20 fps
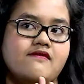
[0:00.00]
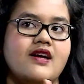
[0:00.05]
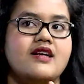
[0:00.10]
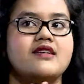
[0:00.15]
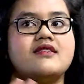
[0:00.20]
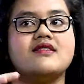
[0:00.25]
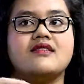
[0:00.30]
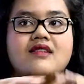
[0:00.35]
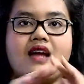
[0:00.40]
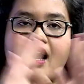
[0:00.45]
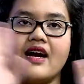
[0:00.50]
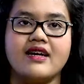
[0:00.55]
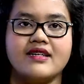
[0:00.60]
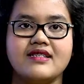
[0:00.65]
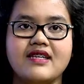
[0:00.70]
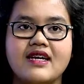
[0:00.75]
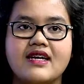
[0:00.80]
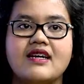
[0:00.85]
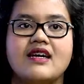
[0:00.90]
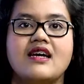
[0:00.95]
as an
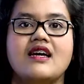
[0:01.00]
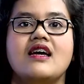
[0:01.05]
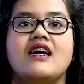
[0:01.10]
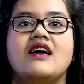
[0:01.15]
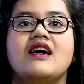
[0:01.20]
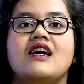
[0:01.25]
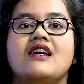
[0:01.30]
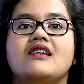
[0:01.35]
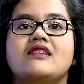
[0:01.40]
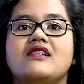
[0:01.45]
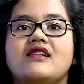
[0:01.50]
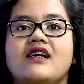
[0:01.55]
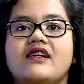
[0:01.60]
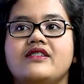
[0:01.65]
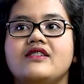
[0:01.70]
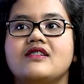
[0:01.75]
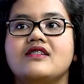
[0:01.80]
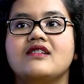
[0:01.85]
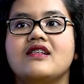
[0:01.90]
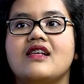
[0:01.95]
ISEC, and then I
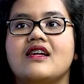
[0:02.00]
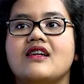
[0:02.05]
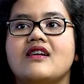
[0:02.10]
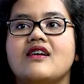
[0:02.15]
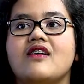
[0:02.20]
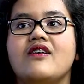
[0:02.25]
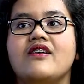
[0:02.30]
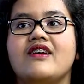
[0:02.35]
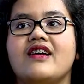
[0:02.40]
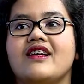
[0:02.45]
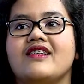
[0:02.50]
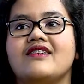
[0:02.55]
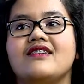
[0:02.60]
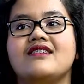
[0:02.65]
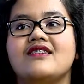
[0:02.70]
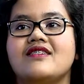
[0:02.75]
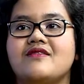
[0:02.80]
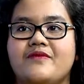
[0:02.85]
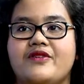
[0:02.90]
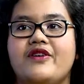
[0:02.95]
just like, okay, this
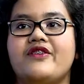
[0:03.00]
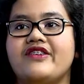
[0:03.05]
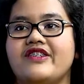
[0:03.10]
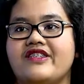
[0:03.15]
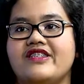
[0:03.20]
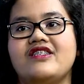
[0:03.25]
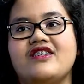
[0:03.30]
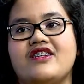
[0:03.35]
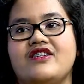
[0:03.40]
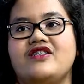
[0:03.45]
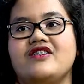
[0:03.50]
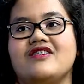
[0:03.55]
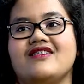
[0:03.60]
is my organization.